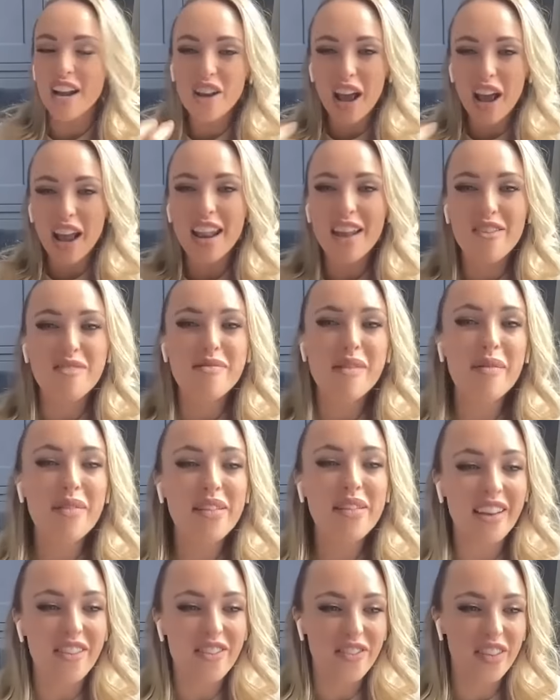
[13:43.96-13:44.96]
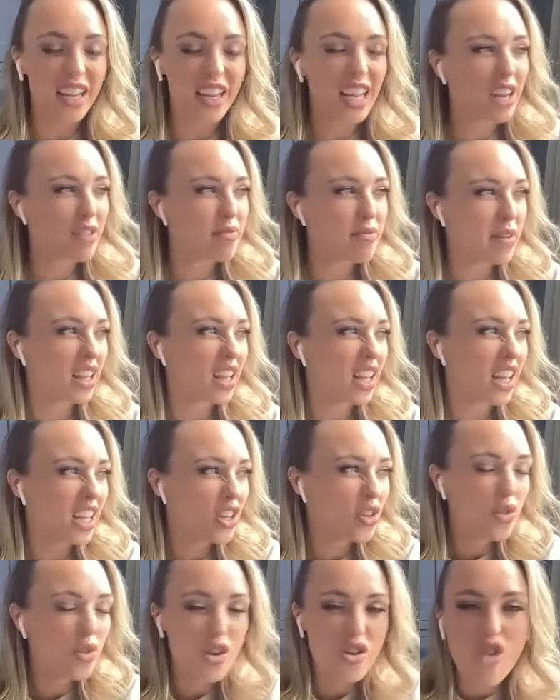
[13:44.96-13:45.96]
I, and I remember that feeling of being
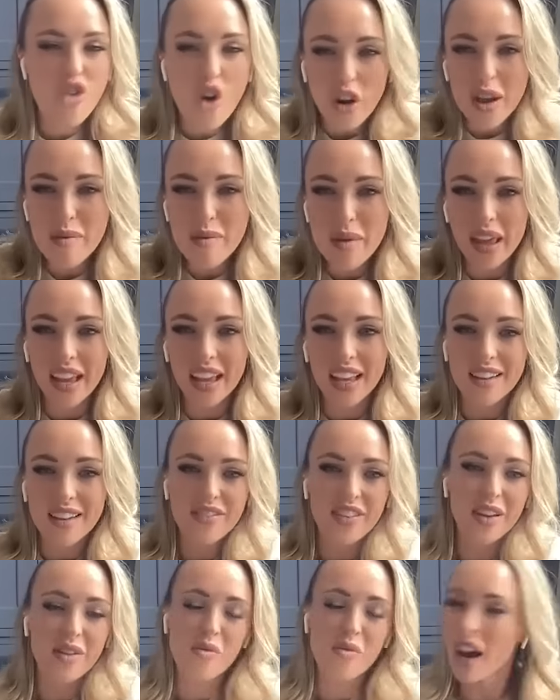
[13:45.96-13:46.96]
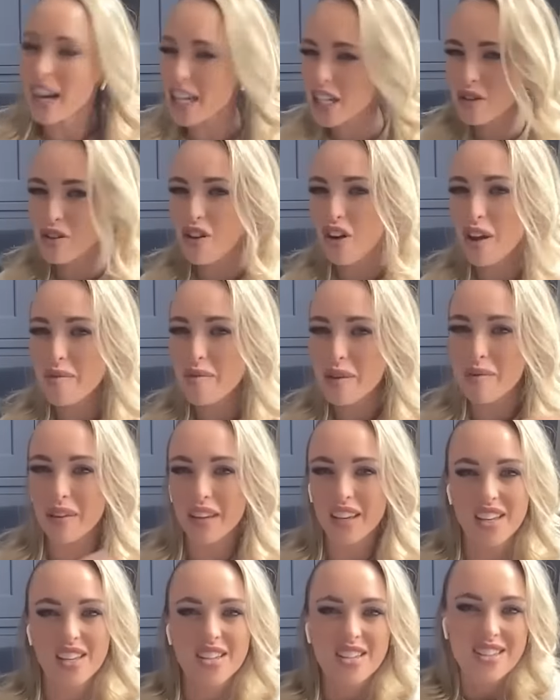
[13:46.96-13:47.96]
like, you annoy me. And I'm thinking, why do you annoy me?
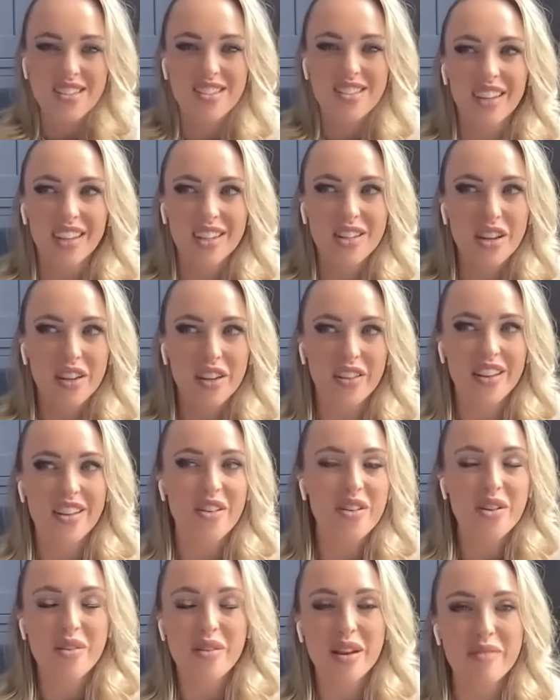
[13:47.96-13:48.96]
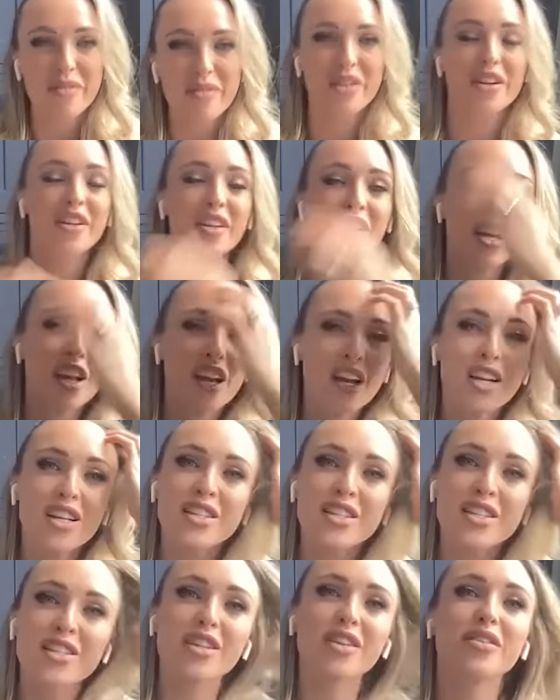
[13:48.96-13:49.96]
Because I don't even know you anymore.
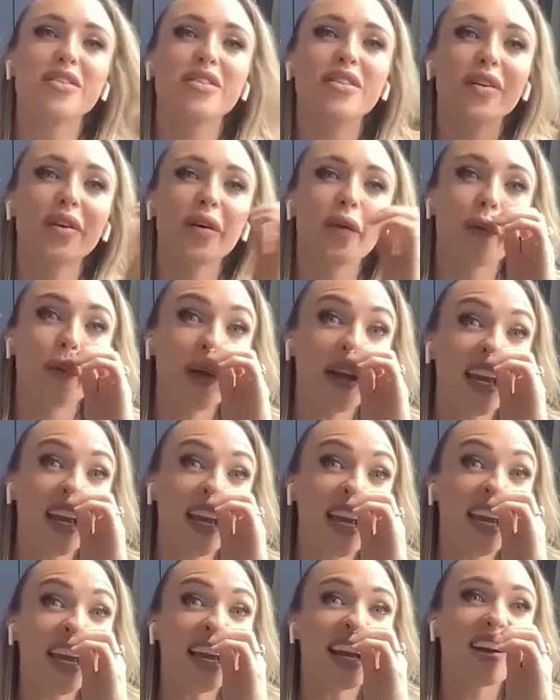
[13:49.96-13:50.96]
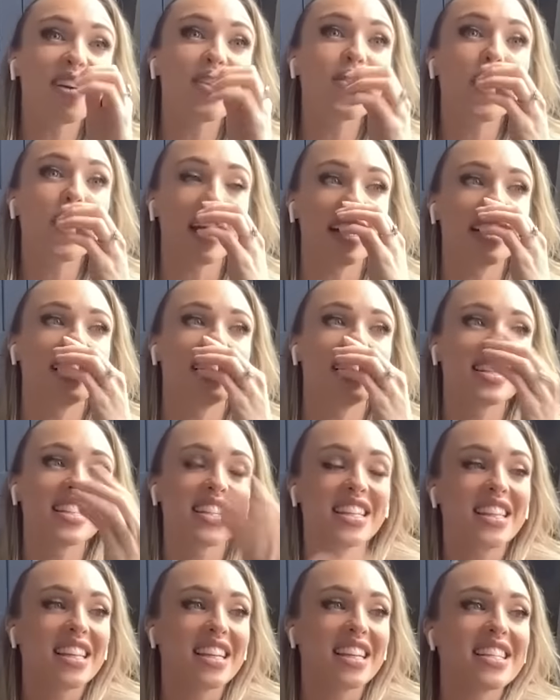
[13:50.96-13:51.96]
So we went
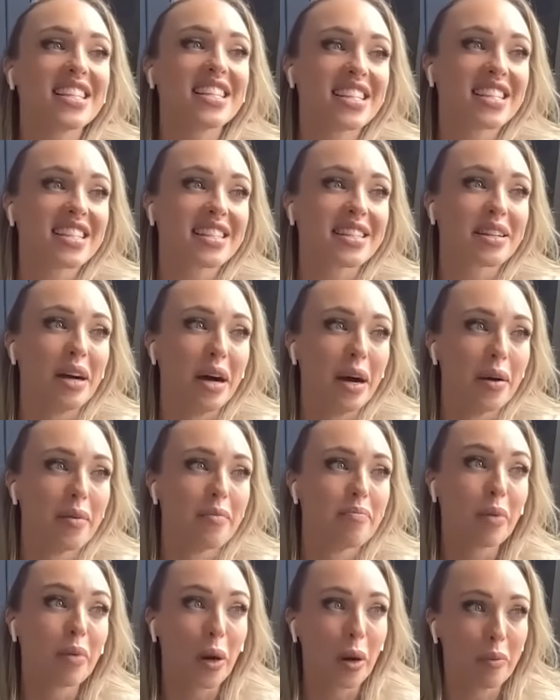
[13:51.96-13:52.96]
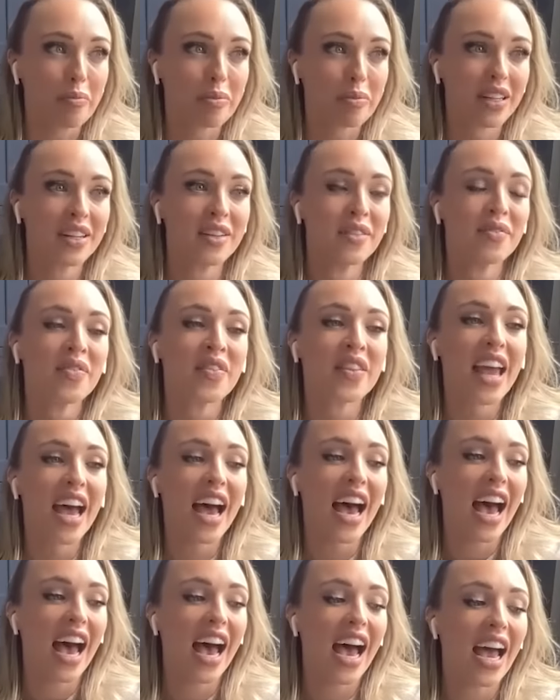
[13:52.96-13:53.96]
to this pub.
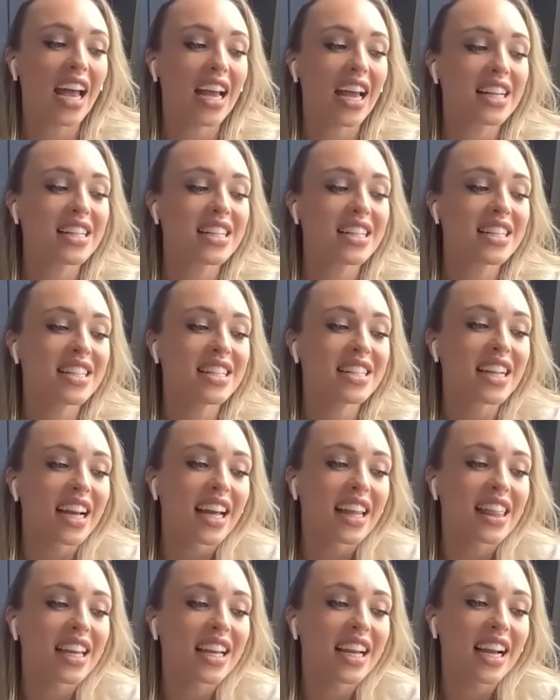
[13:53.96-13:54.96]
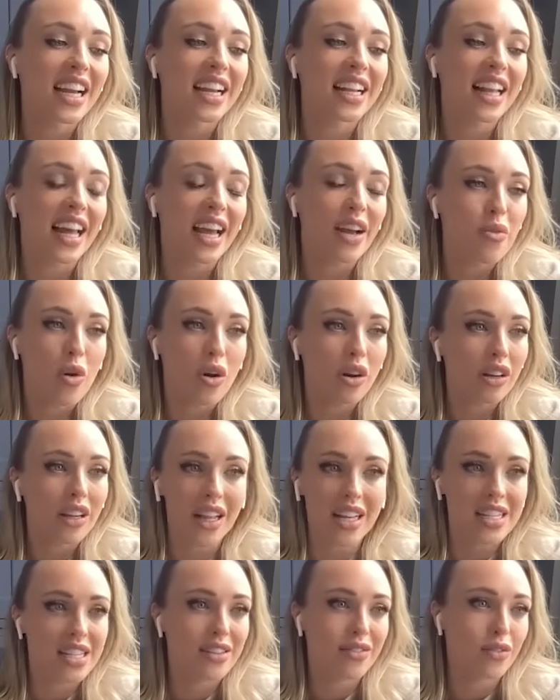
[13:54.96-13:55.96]
And I think I had like one
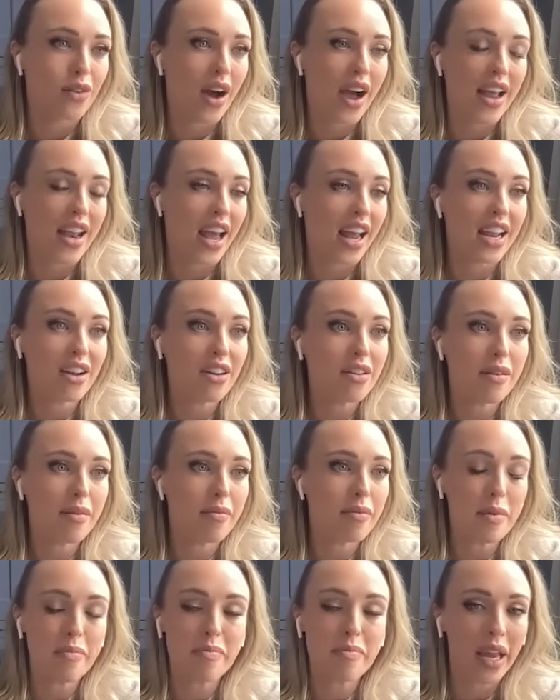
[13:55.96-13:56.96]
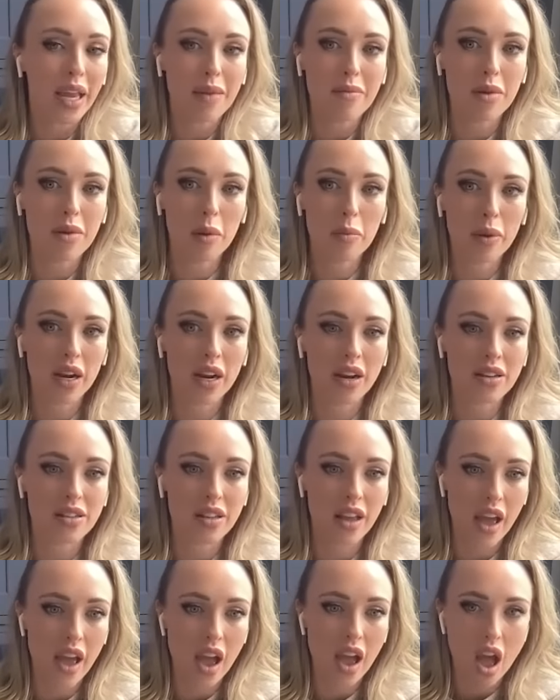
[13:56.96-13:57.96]
glass of wine. And I remember him picking me up and I
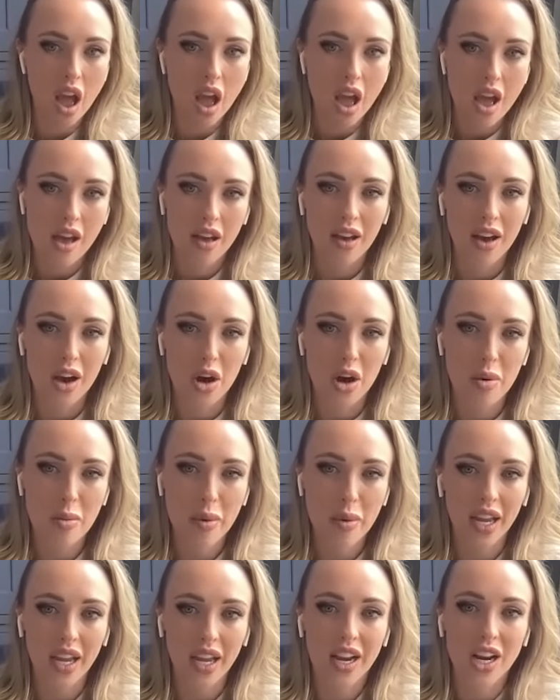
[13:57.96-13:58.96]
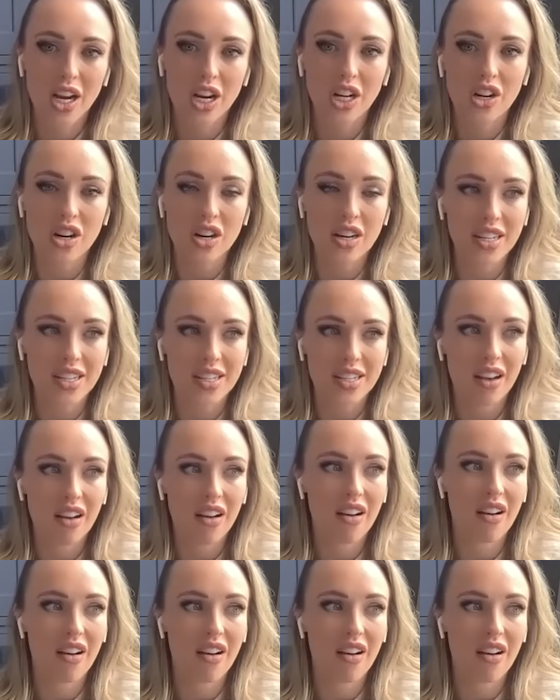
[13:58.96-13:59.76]
was like, oh my God, he's